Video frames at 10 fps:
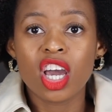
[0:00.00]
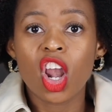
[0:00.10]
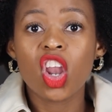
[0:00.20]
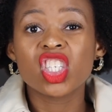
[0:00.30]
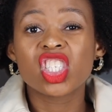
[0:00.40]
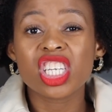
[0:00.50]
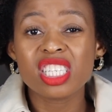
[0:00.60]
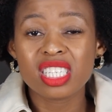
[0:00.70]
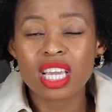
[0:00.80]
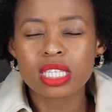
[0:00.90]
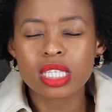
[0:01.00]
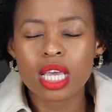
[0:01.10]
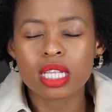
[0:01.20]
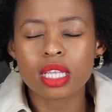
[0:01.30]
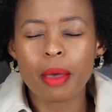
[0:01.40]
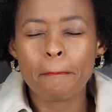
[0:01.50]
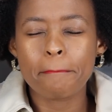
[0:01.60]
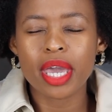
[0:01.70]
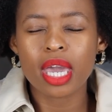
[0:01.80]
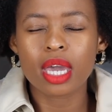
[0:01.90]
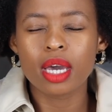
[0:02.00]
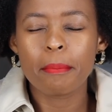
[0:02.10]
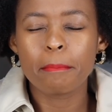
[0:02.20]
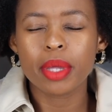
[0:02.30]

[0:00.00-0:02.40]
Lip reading: Logistics is a big